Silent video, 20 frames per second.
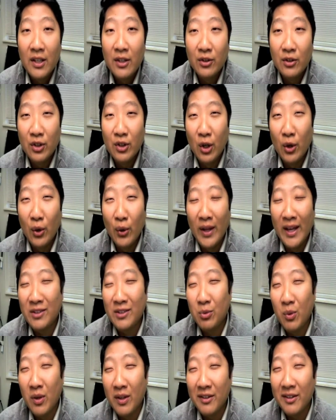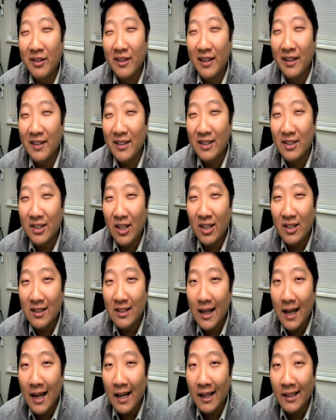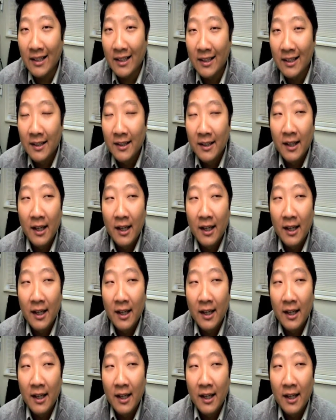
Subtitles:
So that's one thing that this does lack,